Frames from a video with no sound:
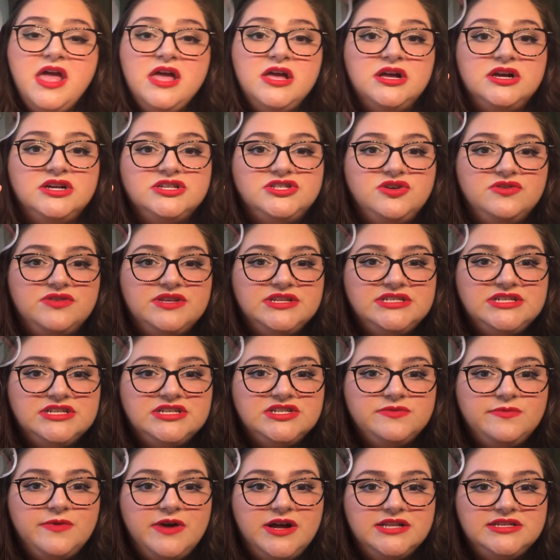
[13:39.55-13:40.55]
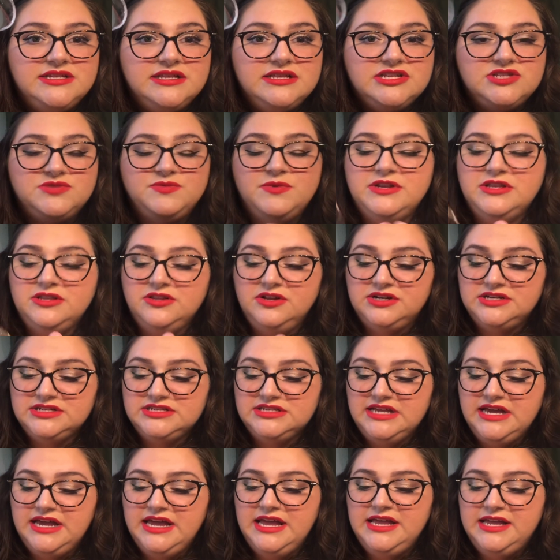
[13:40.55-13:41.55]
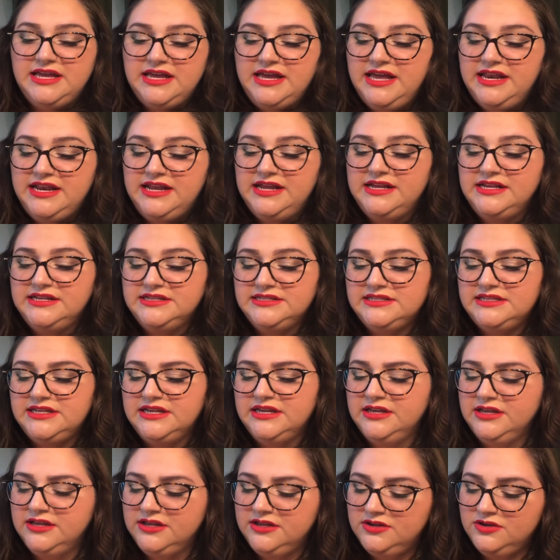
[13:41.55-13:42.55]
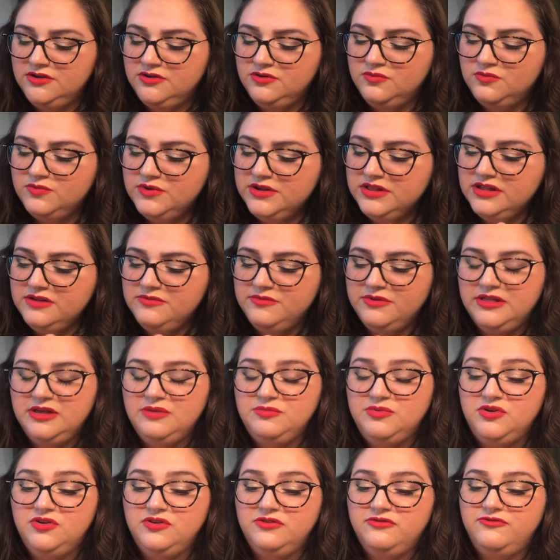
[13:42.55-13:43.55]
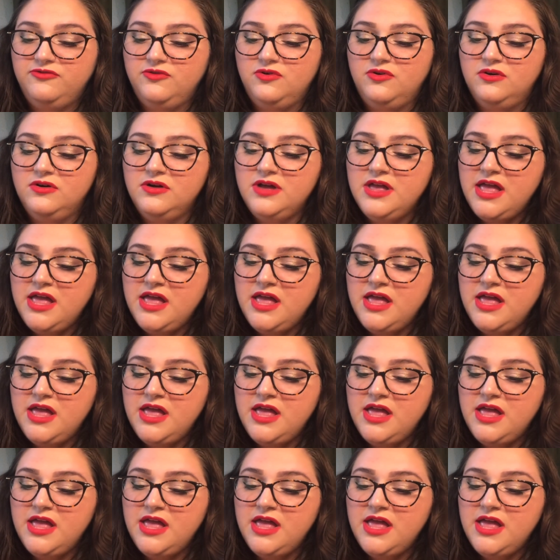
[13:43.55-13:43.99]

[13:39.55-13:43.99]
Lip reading: So this is what this one looks like. It is really, really beautiful.